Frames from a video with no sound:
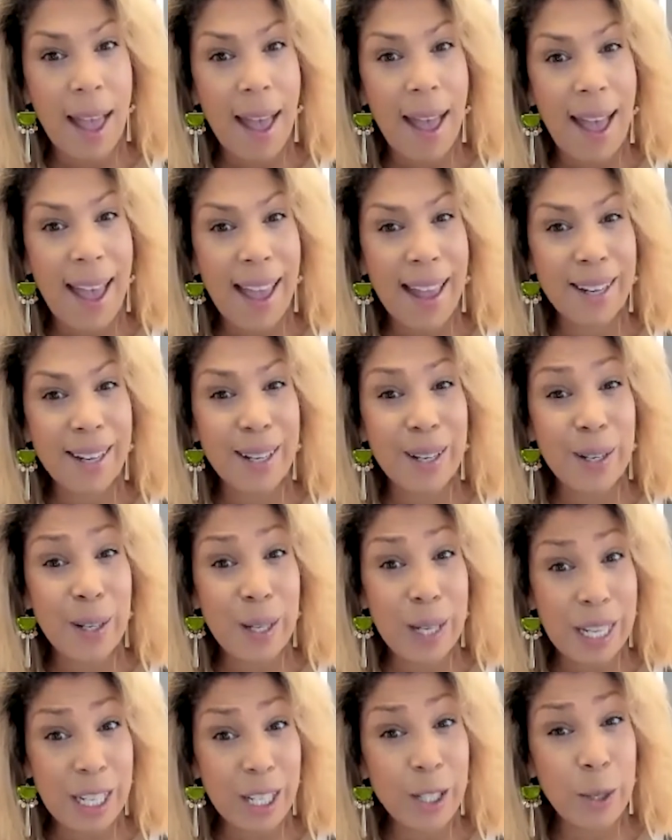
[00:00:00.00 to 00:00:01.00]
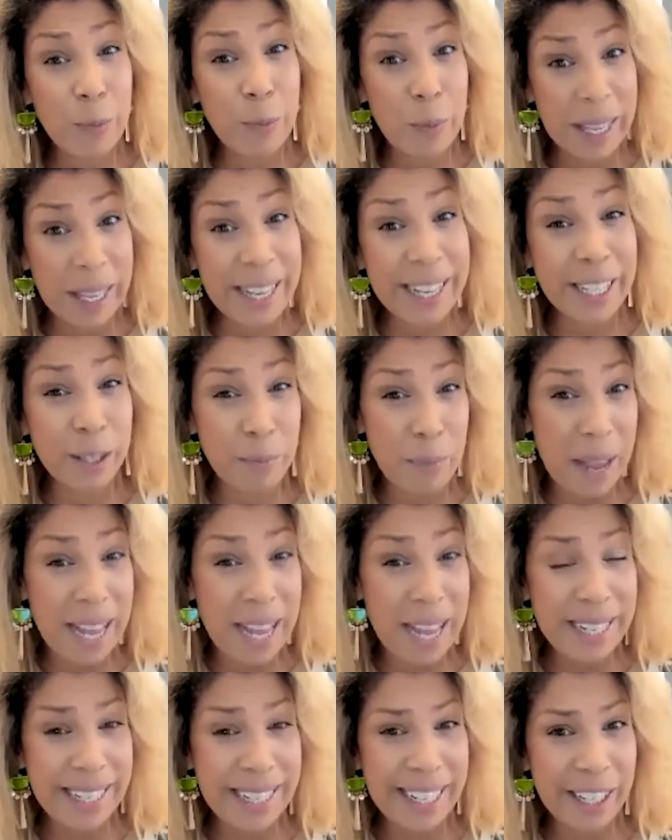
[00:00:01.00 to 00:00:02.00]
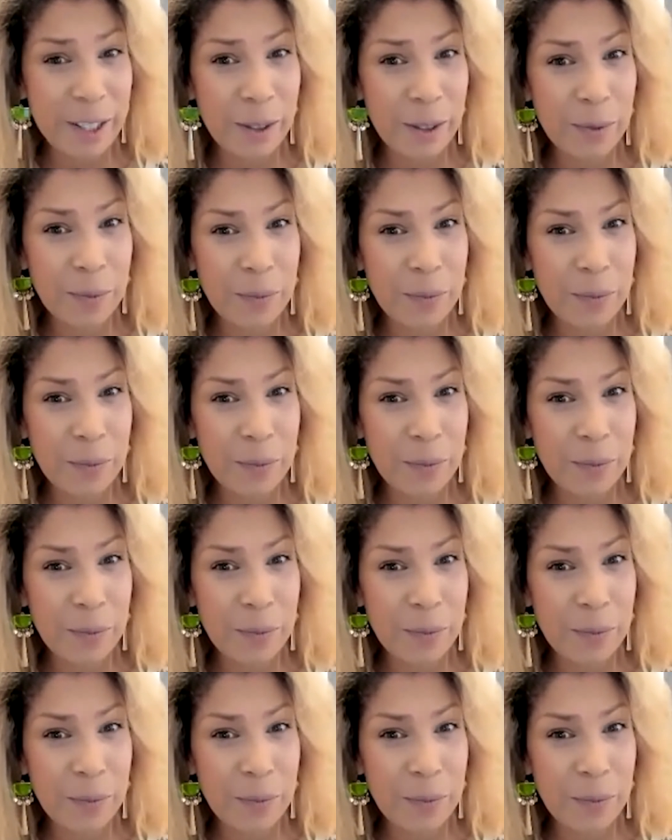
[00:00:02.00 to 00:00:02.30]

and need to be expanded.